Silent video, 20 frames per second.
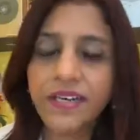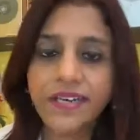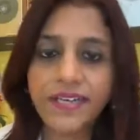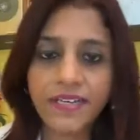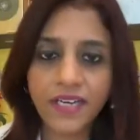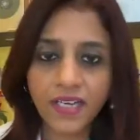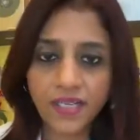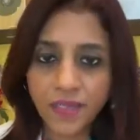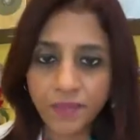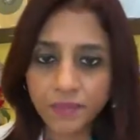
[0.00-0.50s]

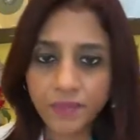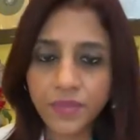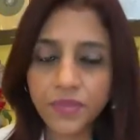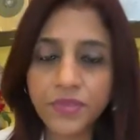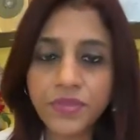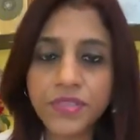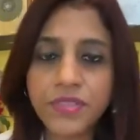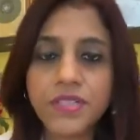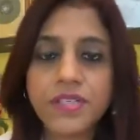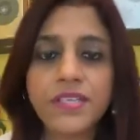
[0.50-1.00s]
In our
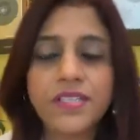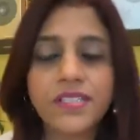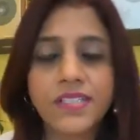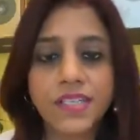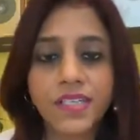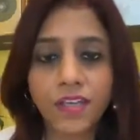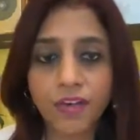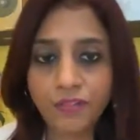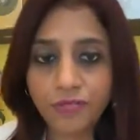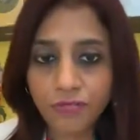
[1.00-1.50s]
computers,
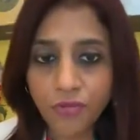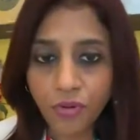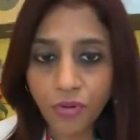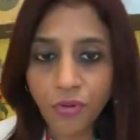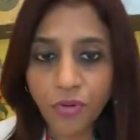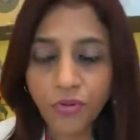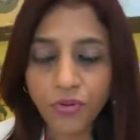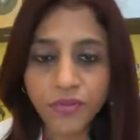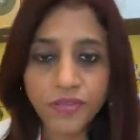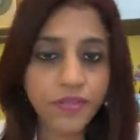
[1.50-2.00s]
in our
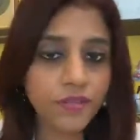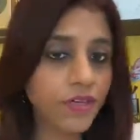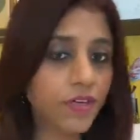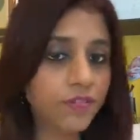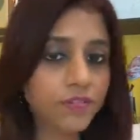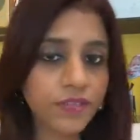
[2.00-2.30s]
phone,